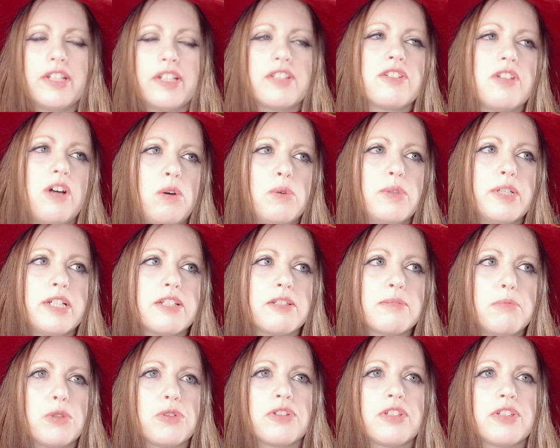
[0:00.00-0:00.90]
It's
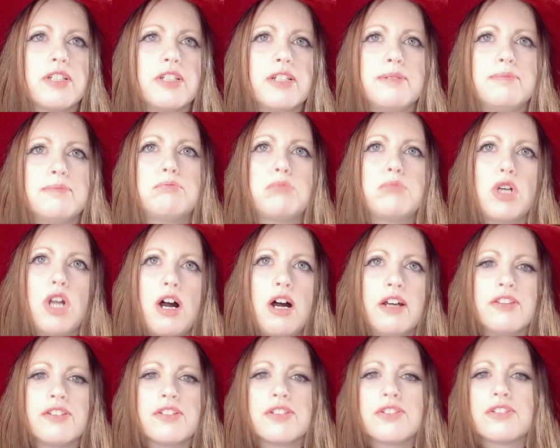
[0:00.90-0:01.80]
always mostly
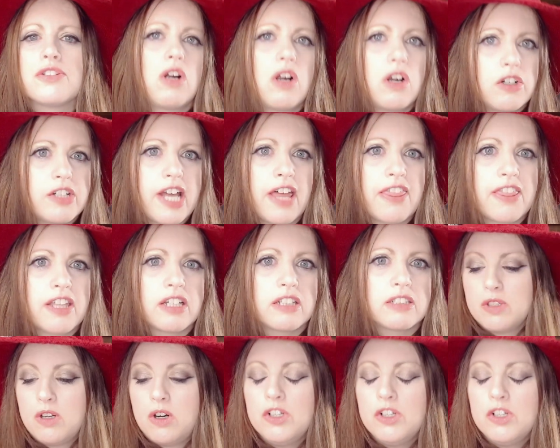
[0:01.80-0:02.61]
bronze or nothing.